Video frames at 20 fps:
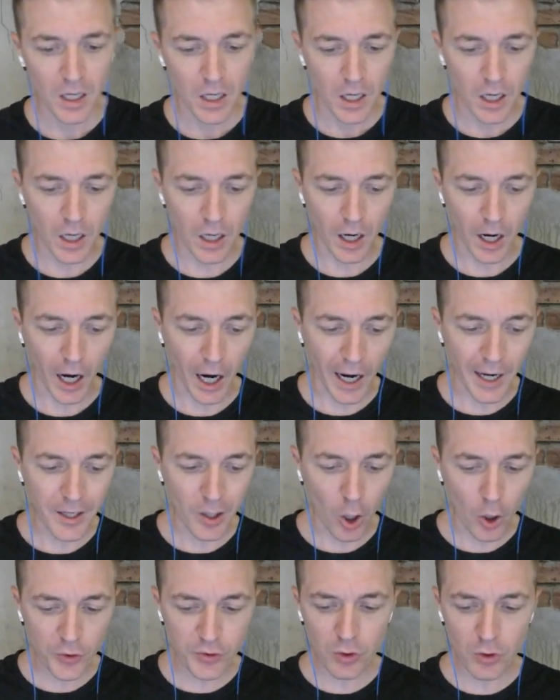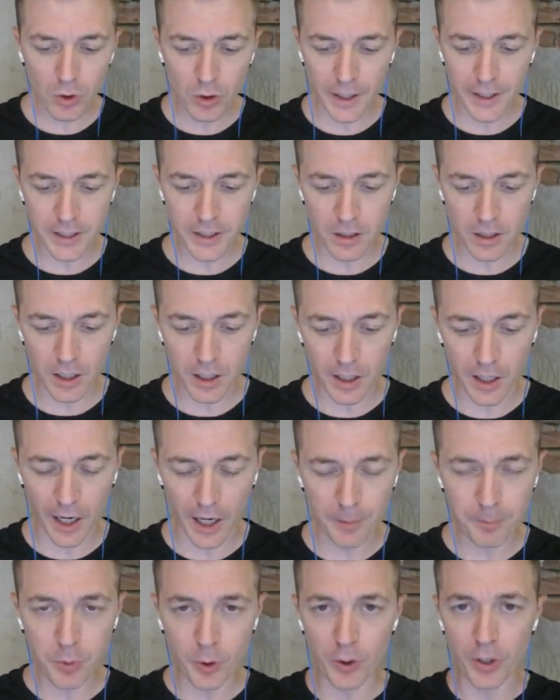I also I
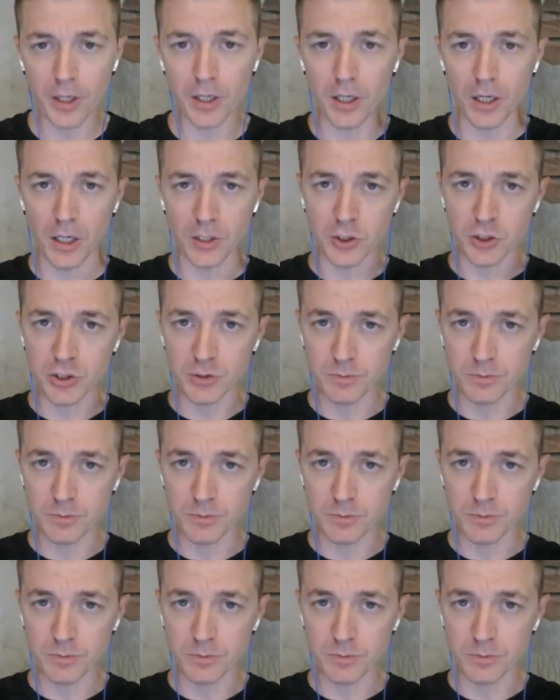put a